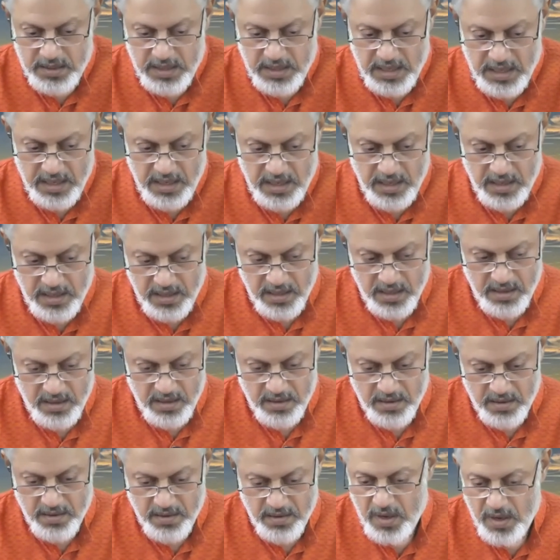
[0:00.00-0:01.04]
the
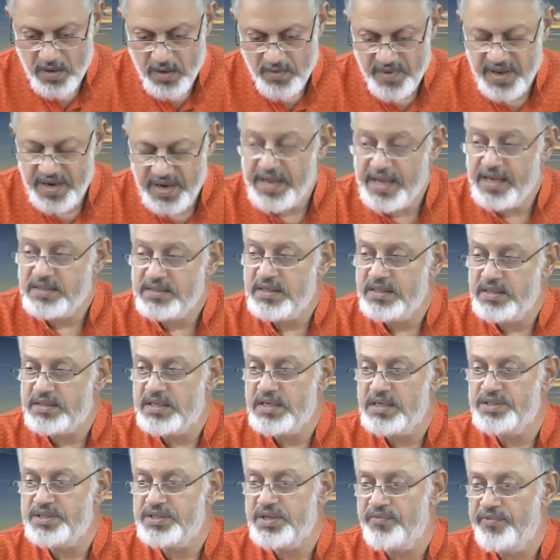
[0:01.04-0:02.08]
very
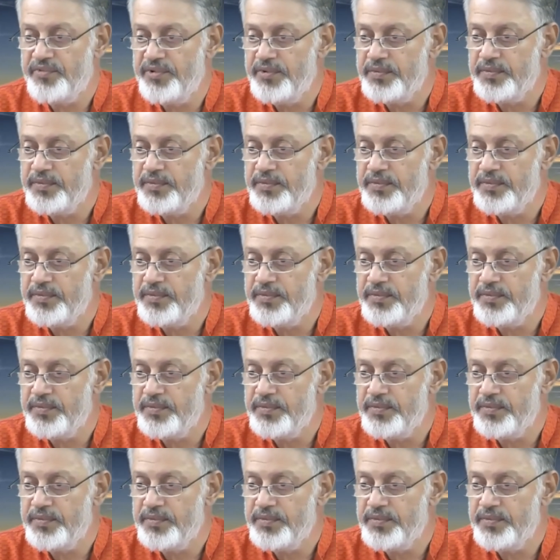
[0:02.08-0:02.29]
existence of